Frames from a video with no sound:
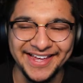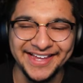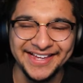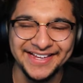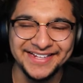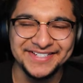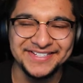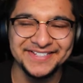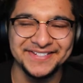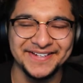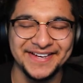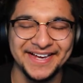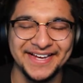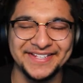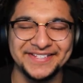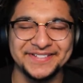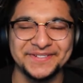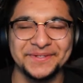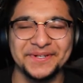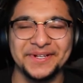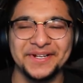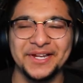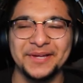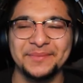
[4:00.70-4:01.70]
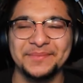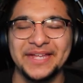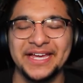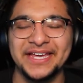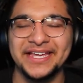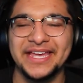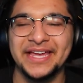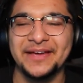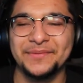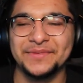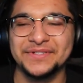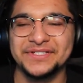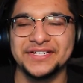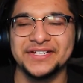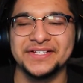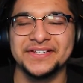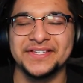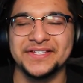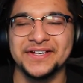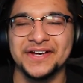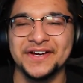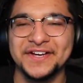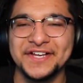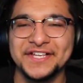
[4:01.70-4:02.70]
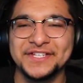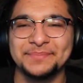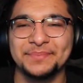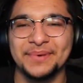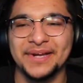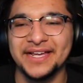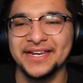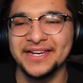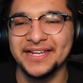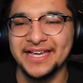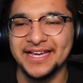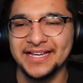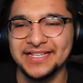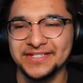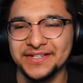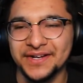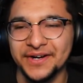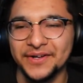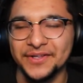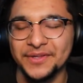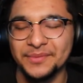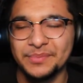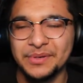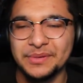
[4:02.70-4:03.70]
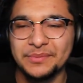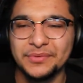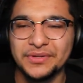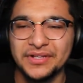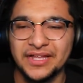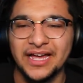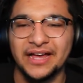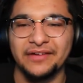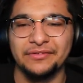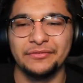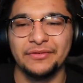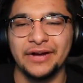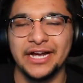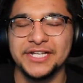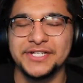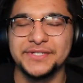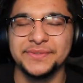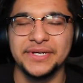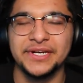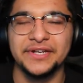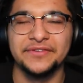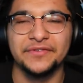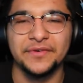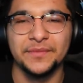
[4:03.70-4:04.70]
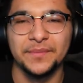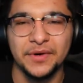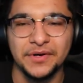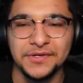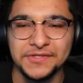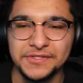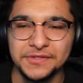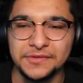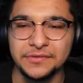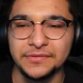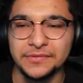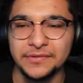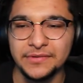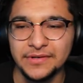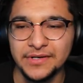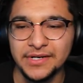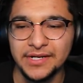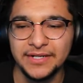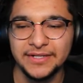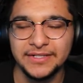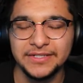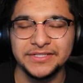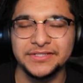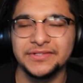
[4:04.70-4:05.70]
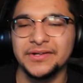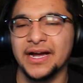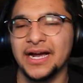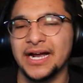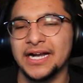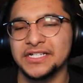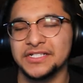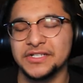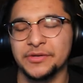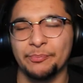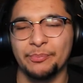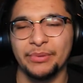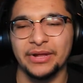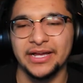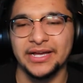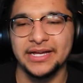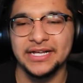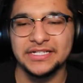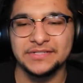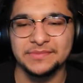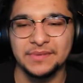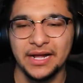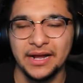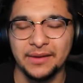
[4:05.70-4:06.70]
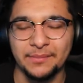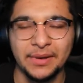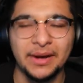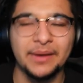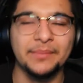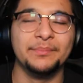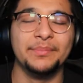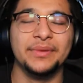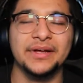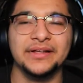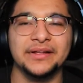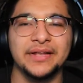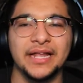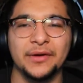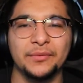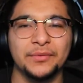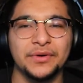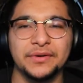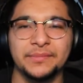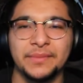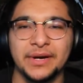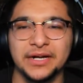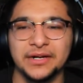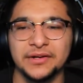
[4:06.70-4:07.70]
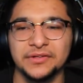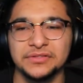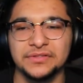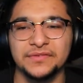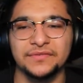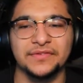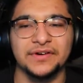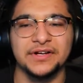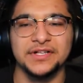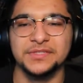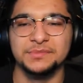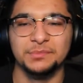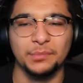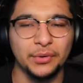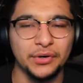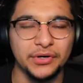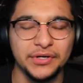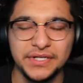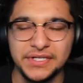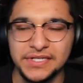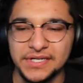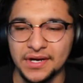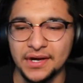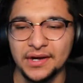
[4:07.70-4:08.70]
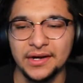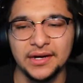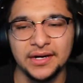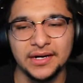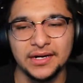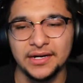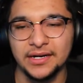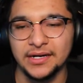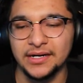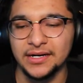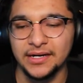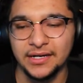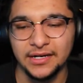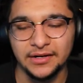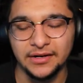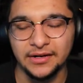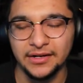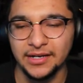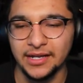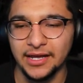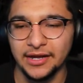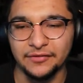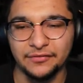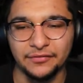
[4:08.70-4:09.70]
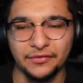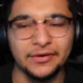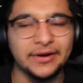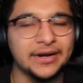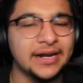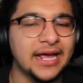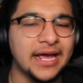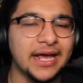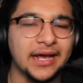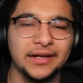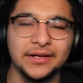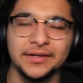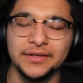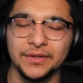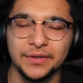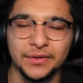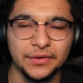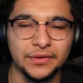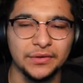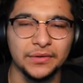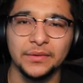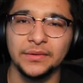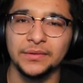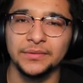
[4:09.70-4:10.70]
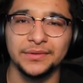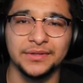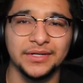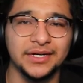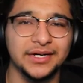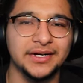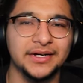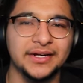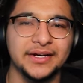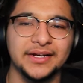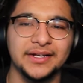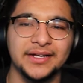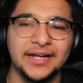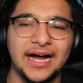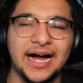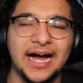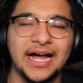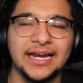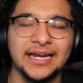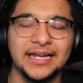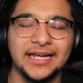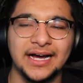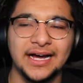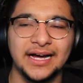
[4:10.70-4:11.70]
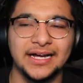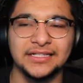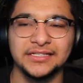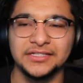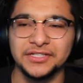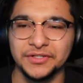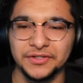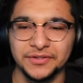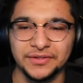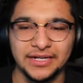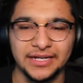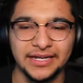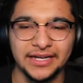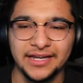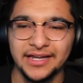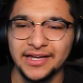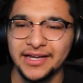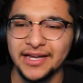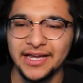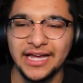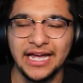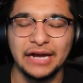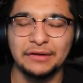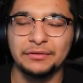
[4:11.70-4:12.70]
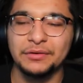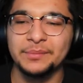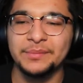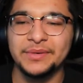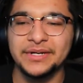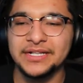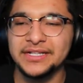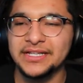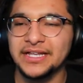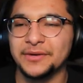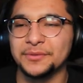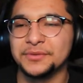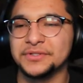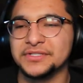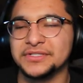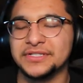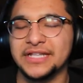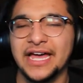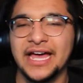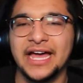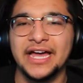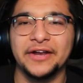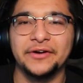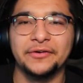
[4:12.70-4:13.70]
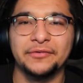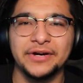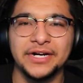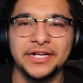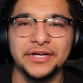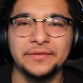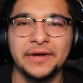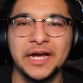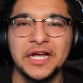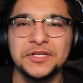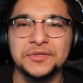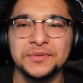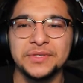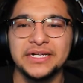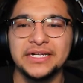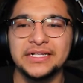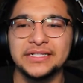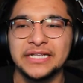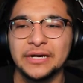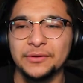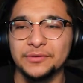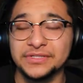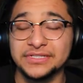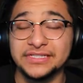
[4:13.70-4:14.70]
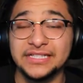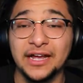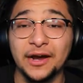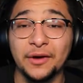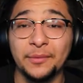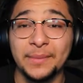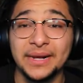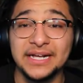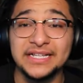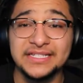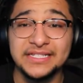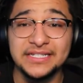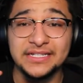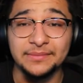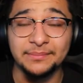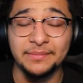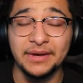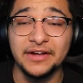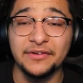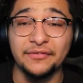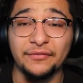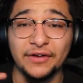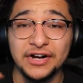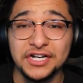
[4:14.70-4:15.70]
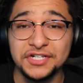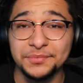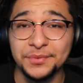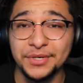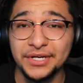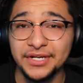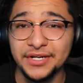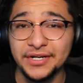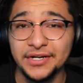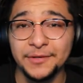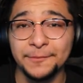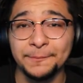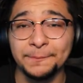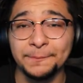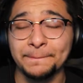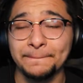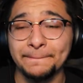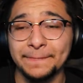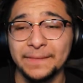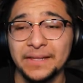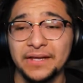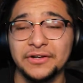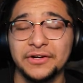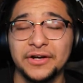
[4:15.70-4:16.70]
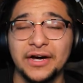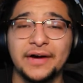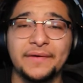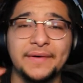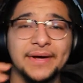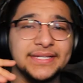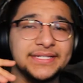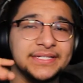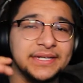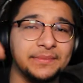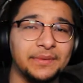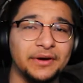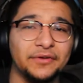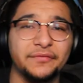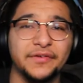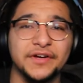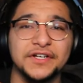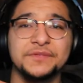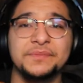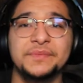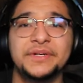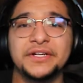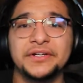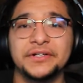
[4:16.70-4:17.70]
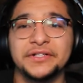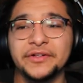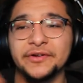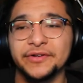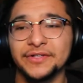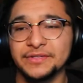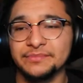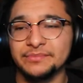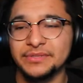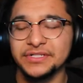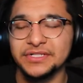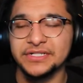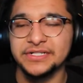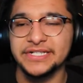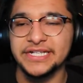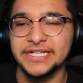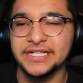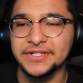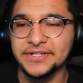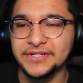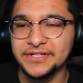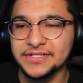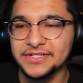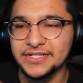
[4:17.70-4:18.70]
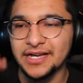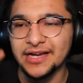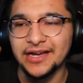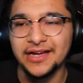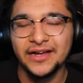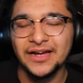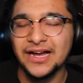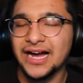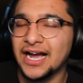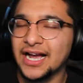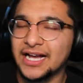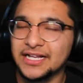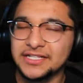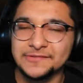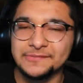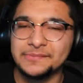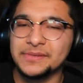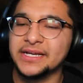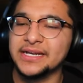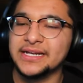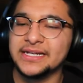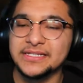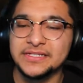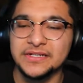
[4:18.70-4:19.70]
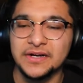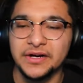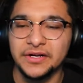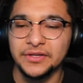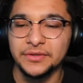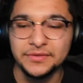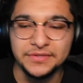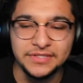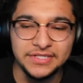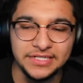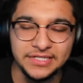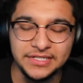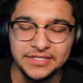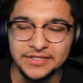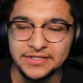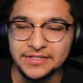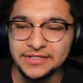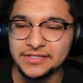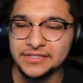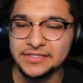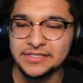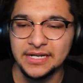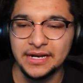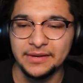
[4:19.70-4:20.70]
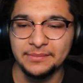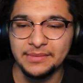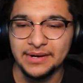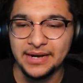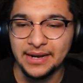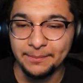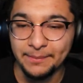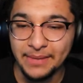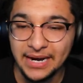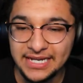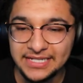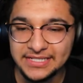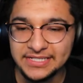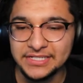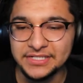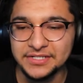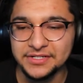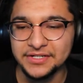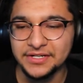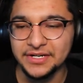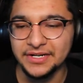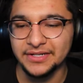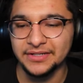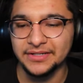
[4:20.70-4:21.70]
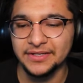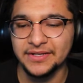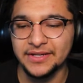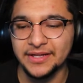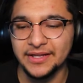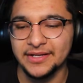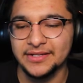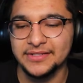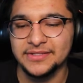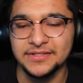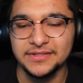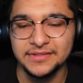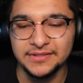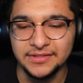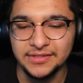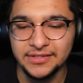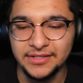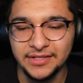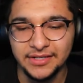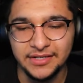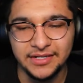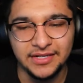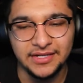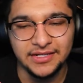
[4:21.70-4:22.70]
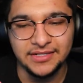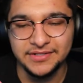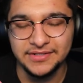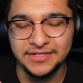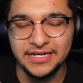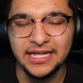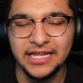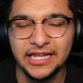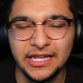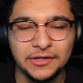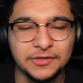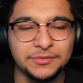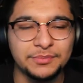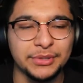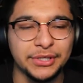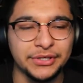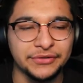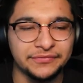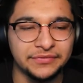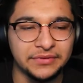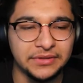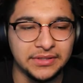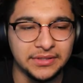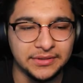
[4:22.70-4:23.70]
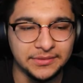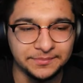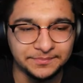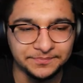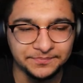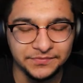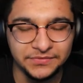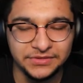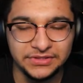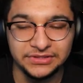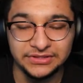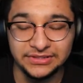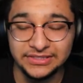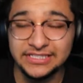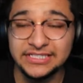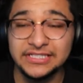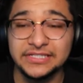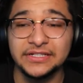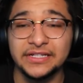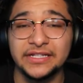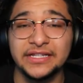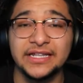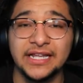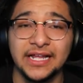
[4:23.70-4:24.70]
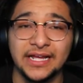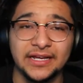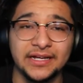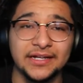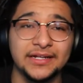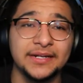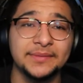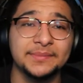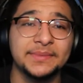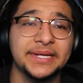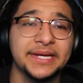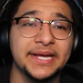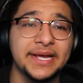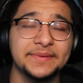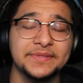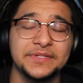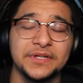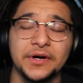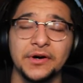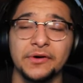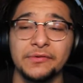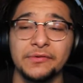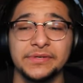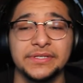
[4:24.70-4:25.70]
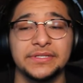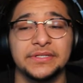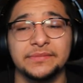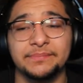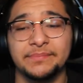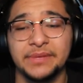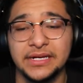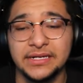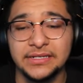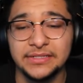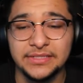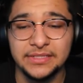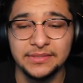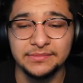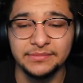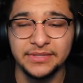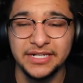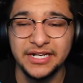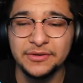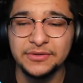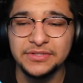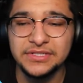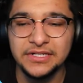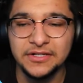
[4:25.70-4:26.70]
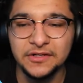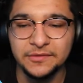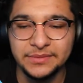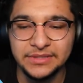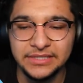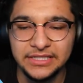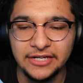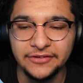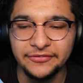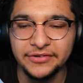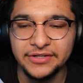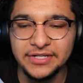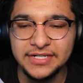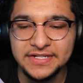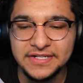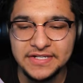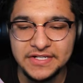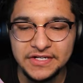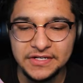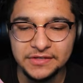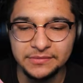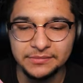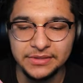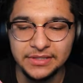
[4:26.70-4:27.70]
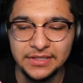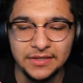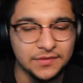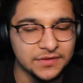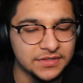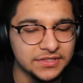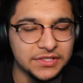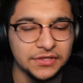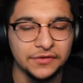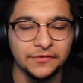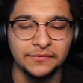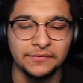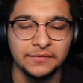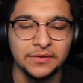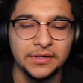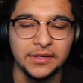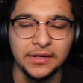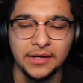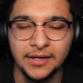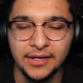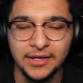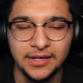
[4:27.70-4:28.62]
So an alumni game was just us playing against all the people that have graduated from our school. So I got to play against one of my close friends, Boychuk, like Fernando, Alejandro, like everybody that had already graduated, that was there my freshman year. You know how I said my freshman year there was a bunch of seniors? I got to play against all those seniors, like my senior year and all that. So that was pretty fun. So this is like, alumni games are always the best, but it was a little bit different this year, but it was still fun.